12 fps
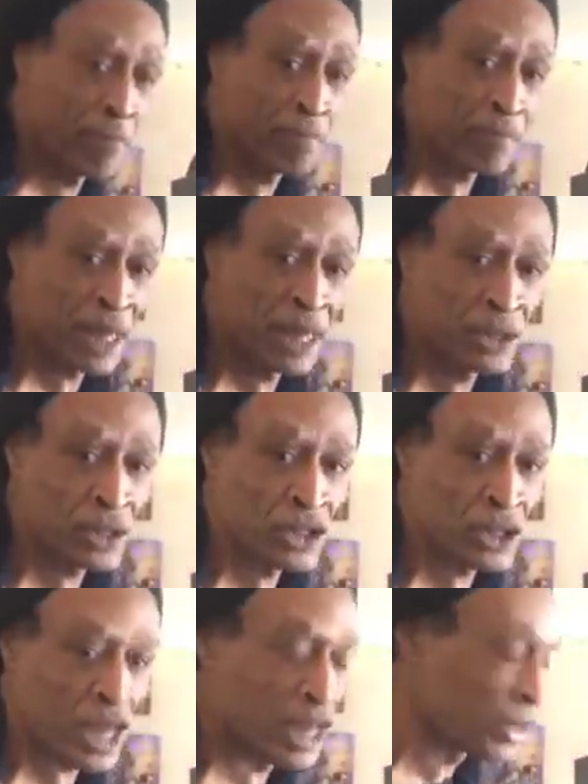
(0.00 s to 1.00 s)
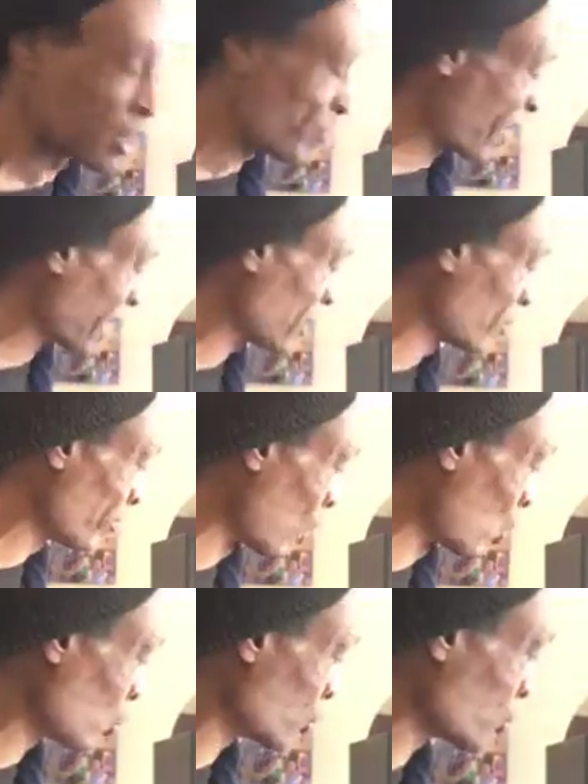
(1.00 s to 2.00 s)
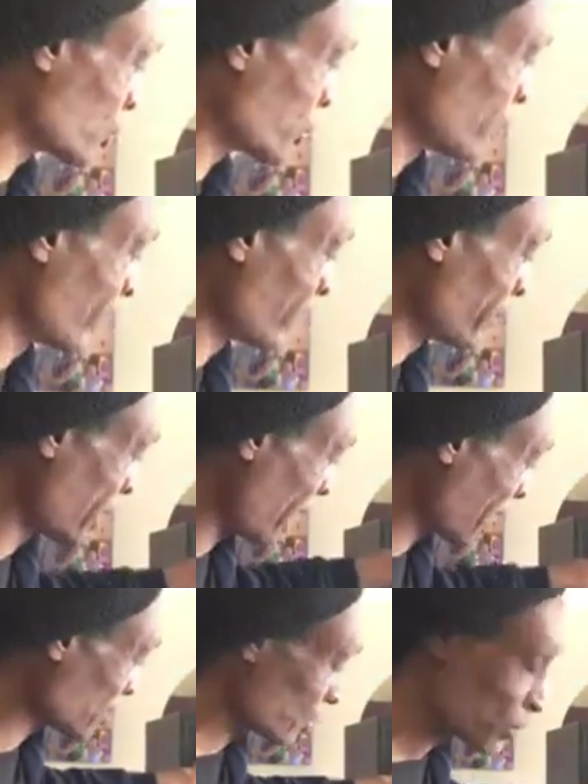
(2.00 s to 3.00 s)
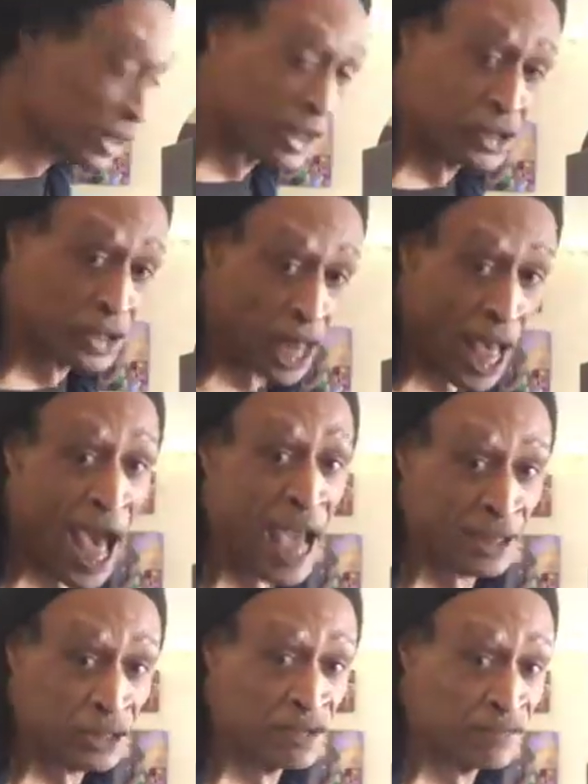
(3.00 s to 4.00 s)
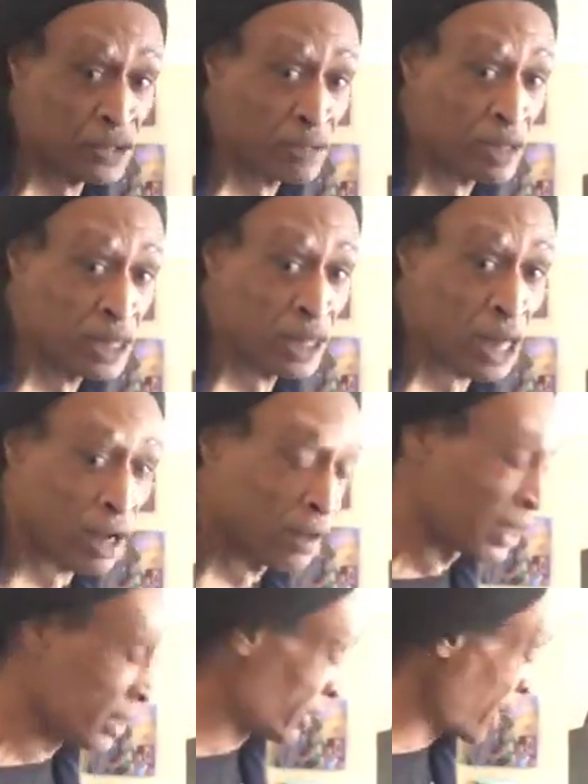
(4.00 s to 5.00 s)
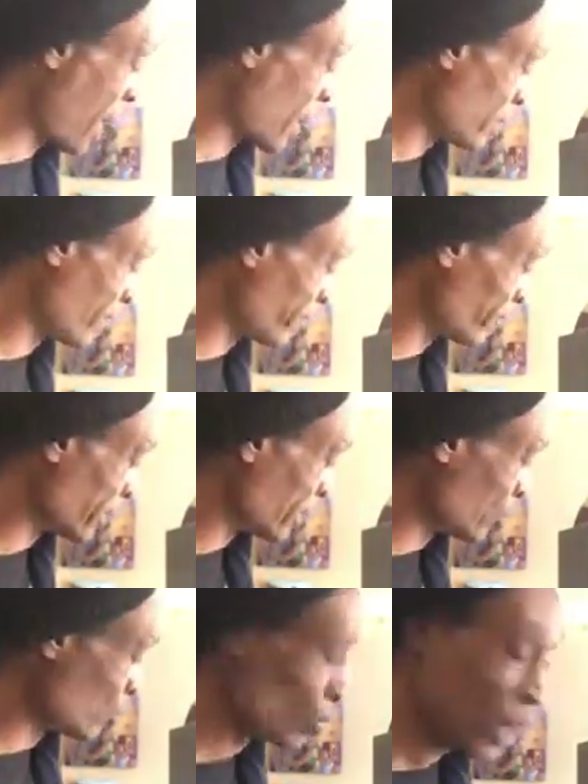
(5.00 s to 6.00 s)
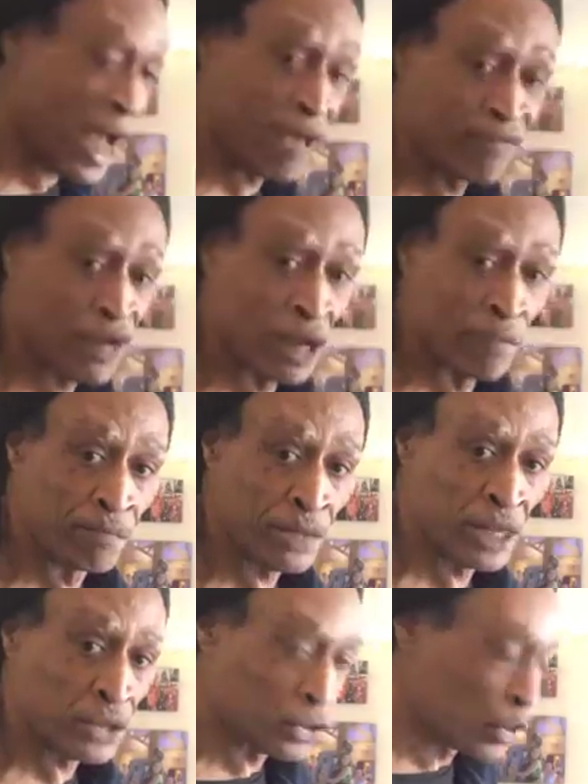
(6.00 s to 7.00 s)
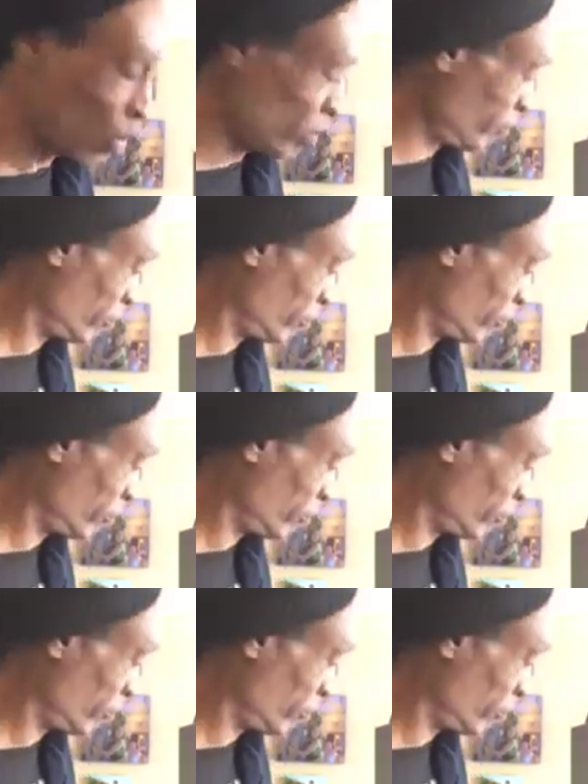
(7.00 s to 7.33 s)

of the amp, it's in the back of the box. As I said, it's an active speaker. Now, you have, it's